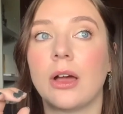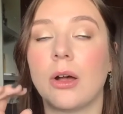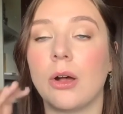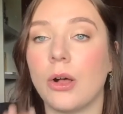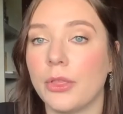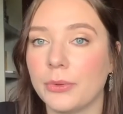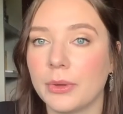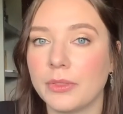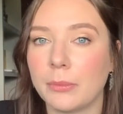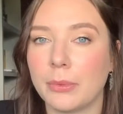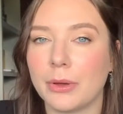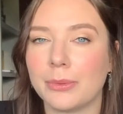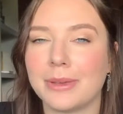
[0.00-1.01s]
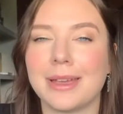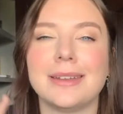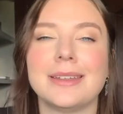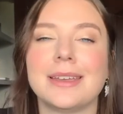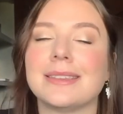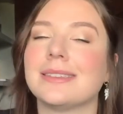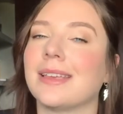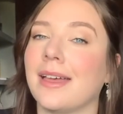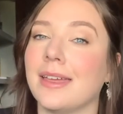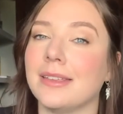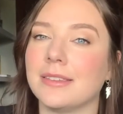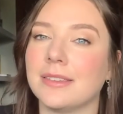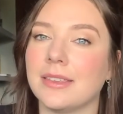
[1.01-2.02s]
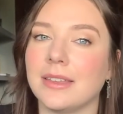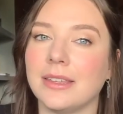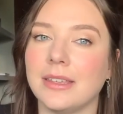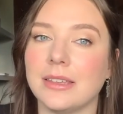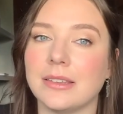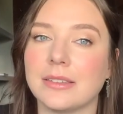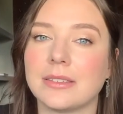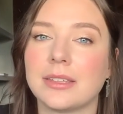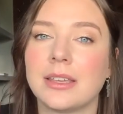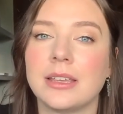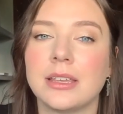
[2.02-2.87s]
All throughout the book we kind of get signs that he's